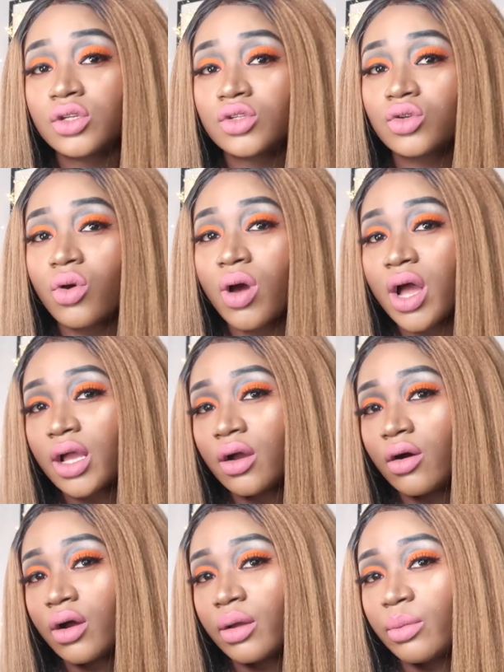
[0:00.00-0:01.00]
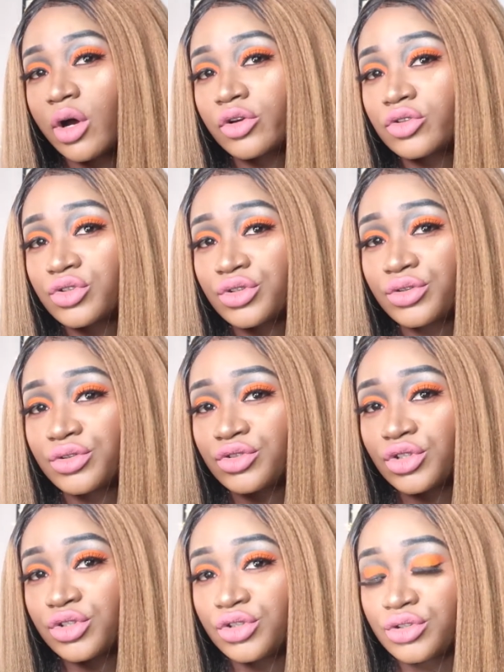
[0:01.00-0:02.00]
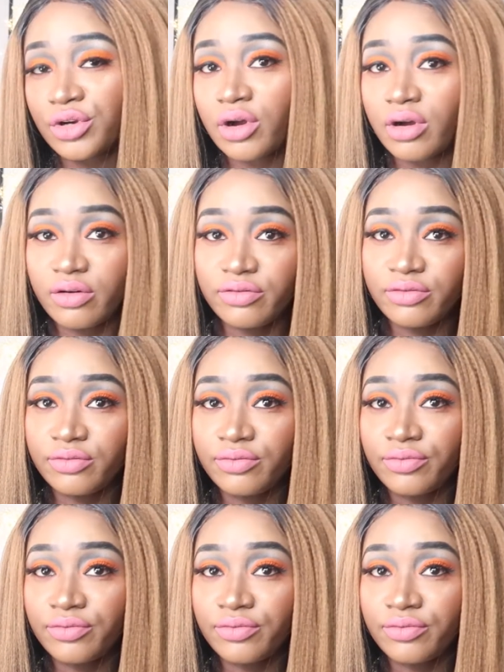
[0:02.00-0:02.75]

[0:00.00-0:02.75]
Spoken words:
so I got about 300 euro off